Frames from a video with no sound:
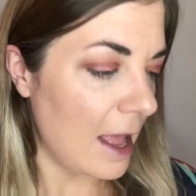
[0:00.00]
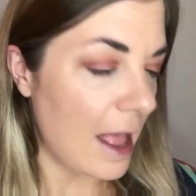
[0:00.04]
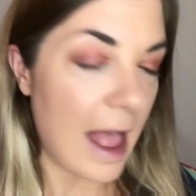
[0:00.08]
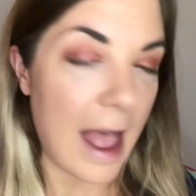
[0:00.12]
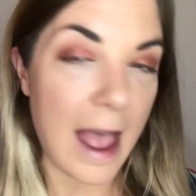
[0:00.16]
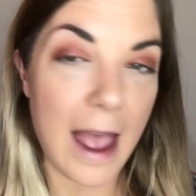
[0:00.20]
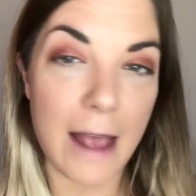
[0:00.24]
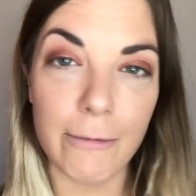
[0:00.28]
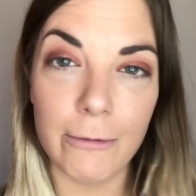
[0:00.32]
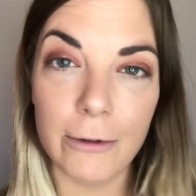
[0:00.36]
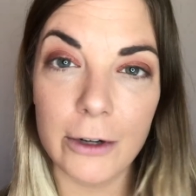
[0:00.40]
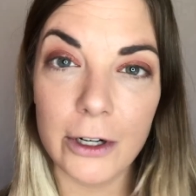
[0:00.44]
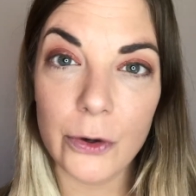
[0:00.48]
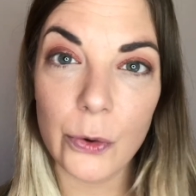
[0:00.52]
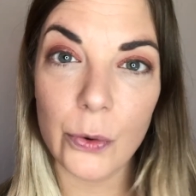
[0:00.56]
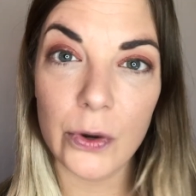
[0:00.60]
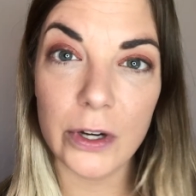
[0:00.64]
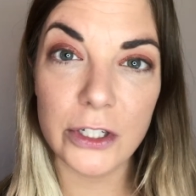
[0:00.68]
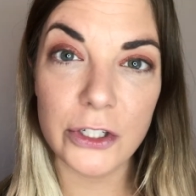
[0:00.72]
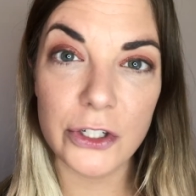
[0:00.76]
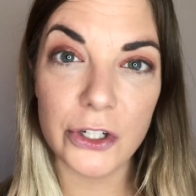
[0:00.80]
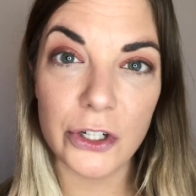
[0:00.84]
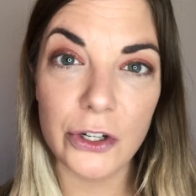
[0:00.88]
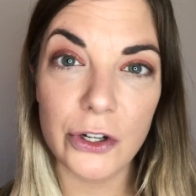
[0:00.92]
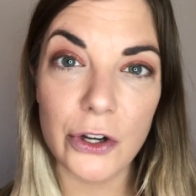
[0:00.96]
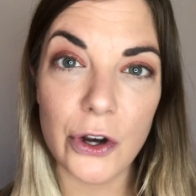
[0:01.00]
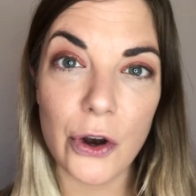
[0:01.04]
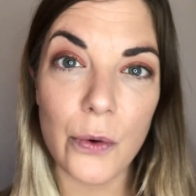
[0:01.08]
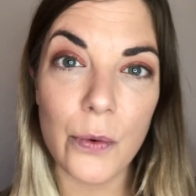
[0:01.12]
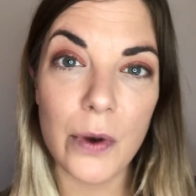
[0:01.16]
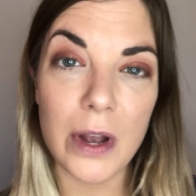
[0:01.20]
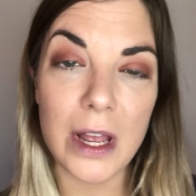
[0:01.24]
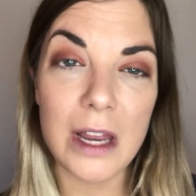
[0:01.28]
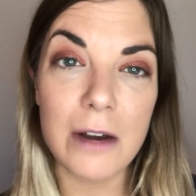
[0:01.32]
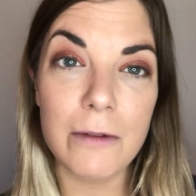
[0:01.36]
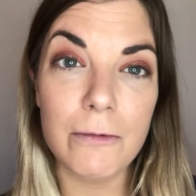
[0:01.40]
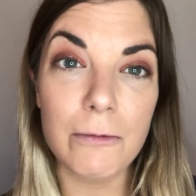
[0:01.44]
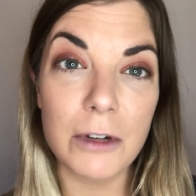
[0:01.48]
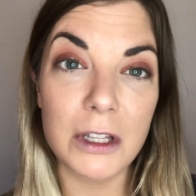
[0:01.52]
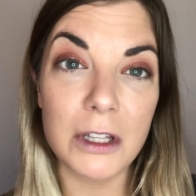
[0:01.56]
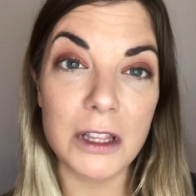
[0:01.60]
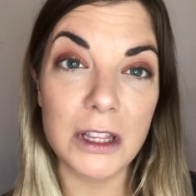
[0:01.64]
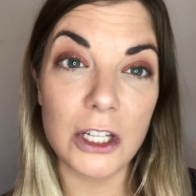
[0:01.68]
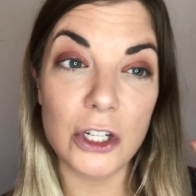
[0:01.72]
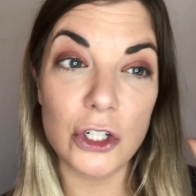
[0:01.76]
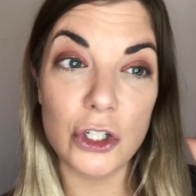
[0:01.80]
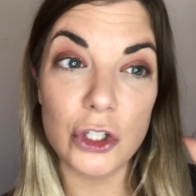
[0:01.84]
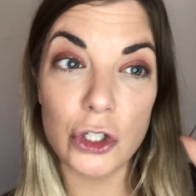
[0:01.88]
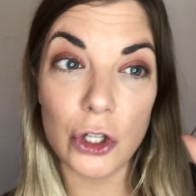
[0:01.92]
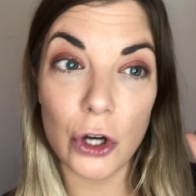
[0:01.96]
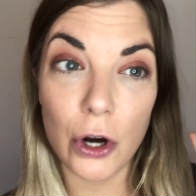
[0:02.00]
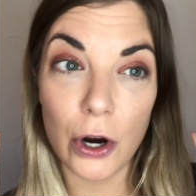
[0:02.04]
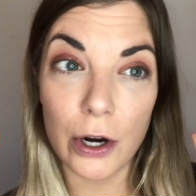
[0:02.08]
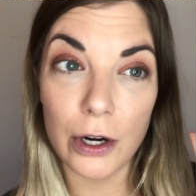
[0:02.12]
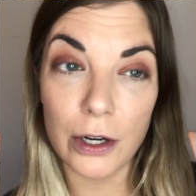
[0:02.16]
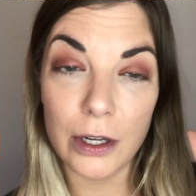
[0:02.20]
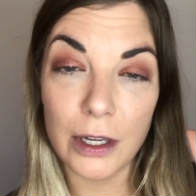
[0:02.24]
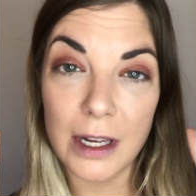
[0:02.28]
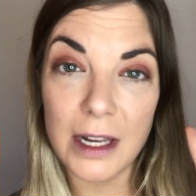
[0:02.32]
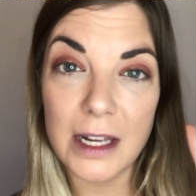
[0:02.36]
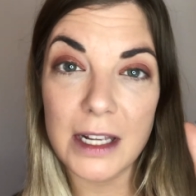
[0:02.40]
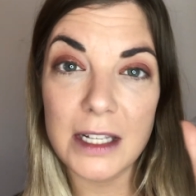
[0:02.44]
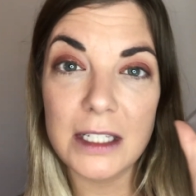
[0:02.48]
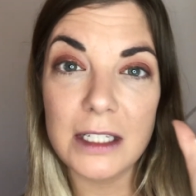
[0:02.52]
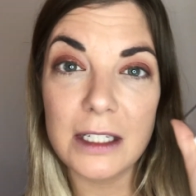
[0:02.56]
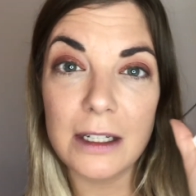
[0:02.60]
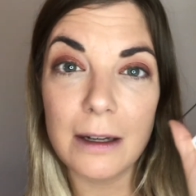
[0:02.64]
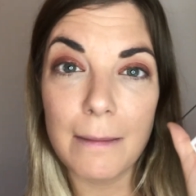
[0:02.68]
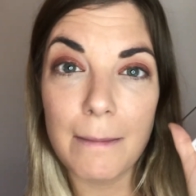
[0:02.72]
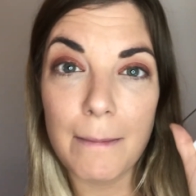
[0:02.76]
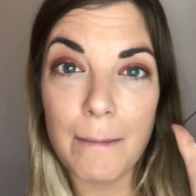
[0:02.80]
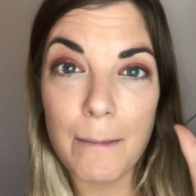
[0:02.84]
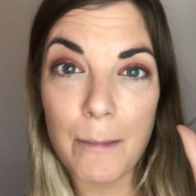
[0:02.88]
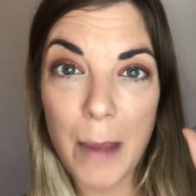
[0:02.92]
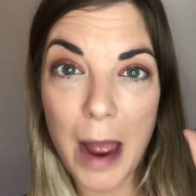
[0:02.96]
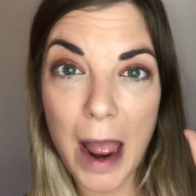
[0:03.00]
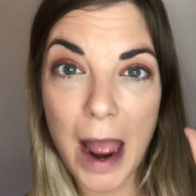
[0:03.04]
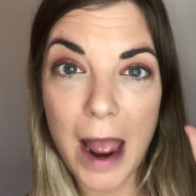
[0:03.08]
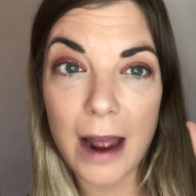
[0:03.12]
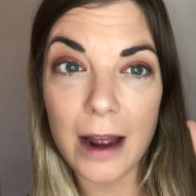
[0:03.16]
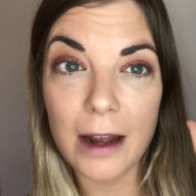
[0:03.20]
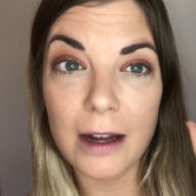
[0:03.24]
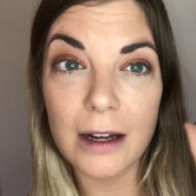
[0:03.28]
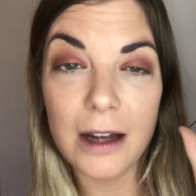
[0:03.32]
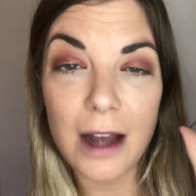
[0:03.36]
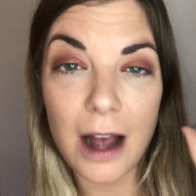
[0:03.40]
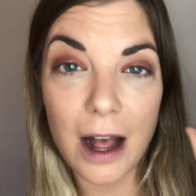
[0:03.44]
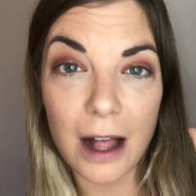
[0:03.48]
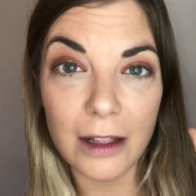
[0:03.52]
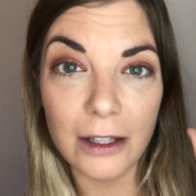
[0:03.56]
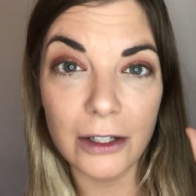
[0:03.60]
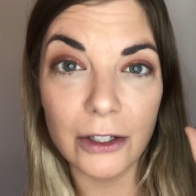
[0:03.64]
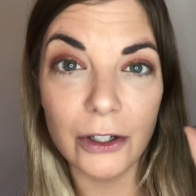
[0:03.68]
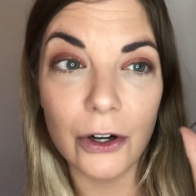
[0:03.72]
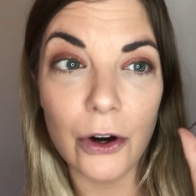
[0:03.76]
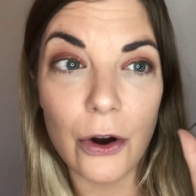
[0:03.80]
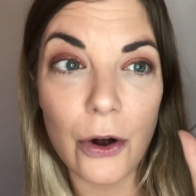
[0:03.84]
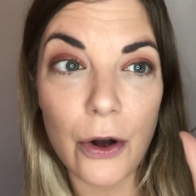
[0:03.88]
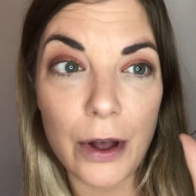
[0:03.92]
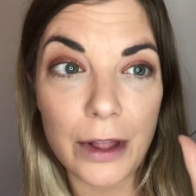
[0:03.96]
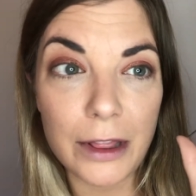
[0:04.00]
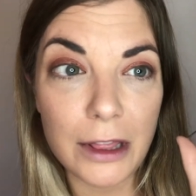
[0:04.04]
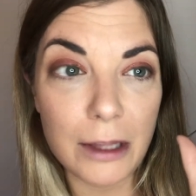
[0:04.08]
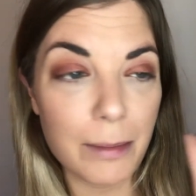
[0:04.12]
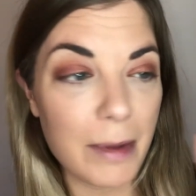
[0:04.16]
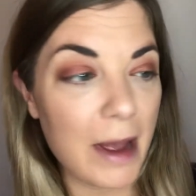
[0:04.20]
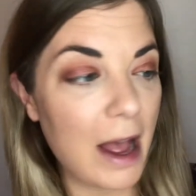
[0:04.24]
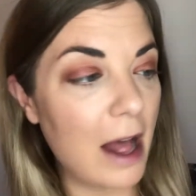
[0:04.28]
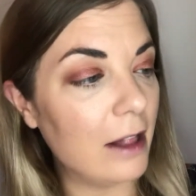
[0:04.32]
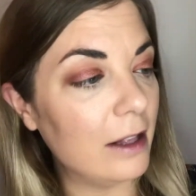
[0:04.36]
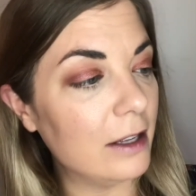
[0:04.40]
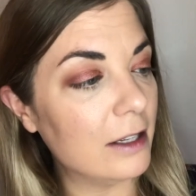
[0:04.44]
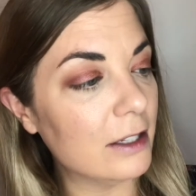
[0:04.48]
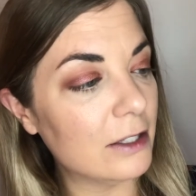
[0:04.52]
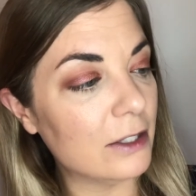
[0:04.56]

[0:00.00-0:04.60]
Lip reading: And we're going to go in with the darkest matte color on the palette.